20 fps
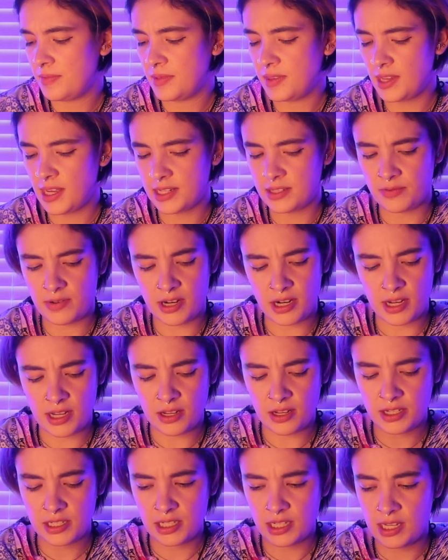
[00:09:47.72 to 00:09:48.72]
That's very
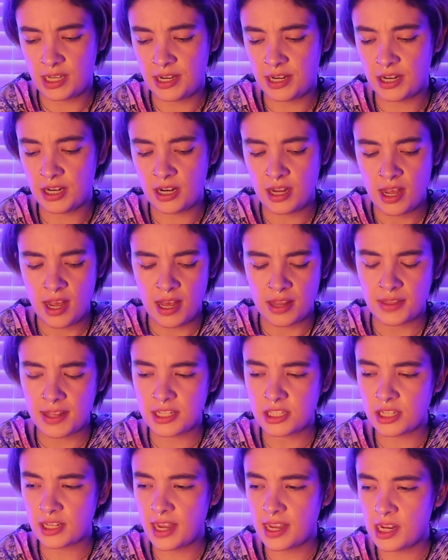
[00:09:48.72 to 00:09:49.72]
good to hear.
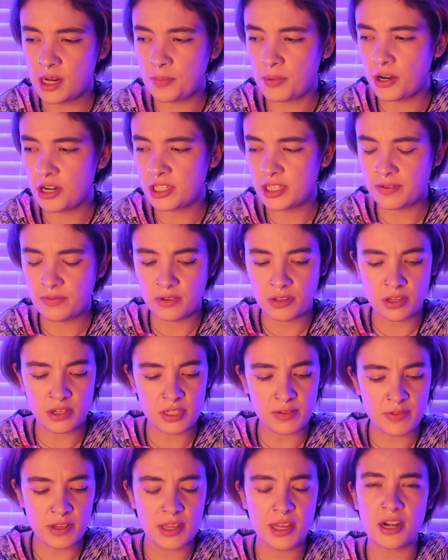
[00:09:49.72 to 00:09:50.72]
Let's look at your person. For
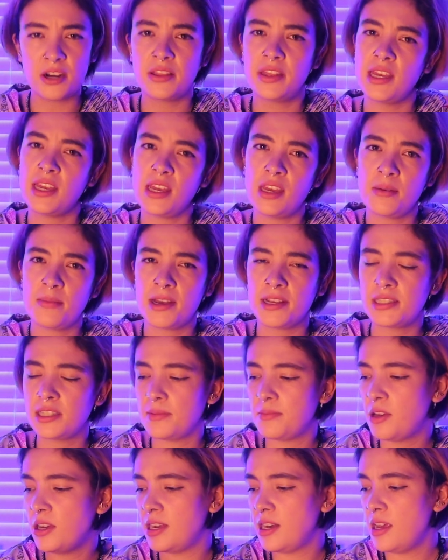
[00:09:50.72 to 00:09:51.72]
those of you that are thinking about
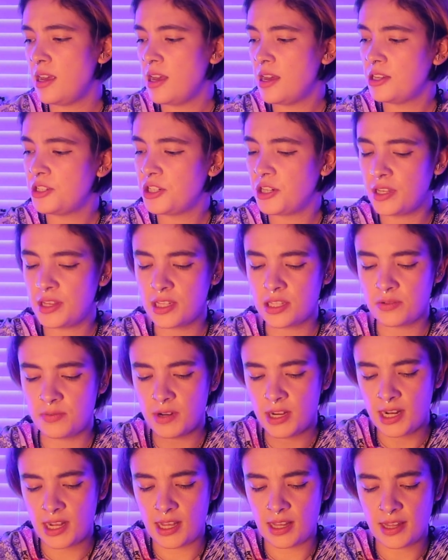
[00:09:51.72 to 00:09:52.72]
someone during this
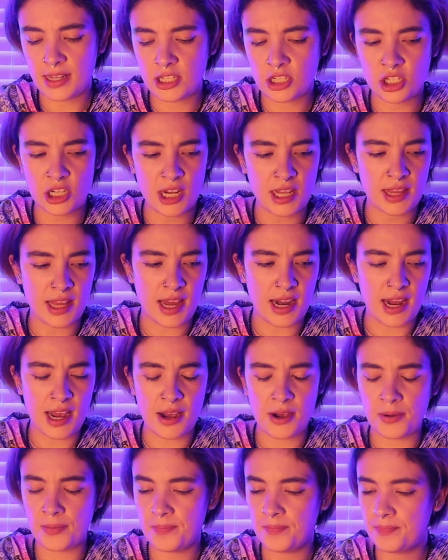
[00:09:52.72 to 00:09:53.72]
reading, let's check that
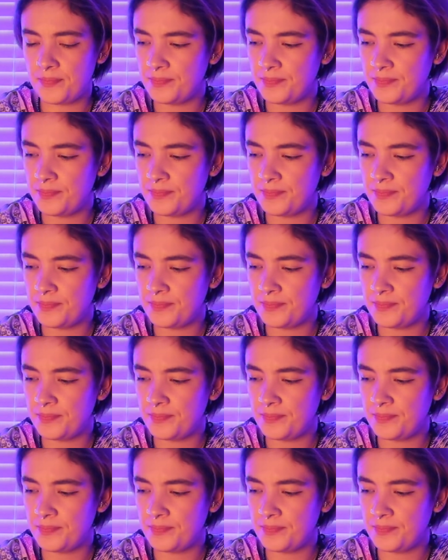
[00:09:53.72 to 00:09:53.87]
out.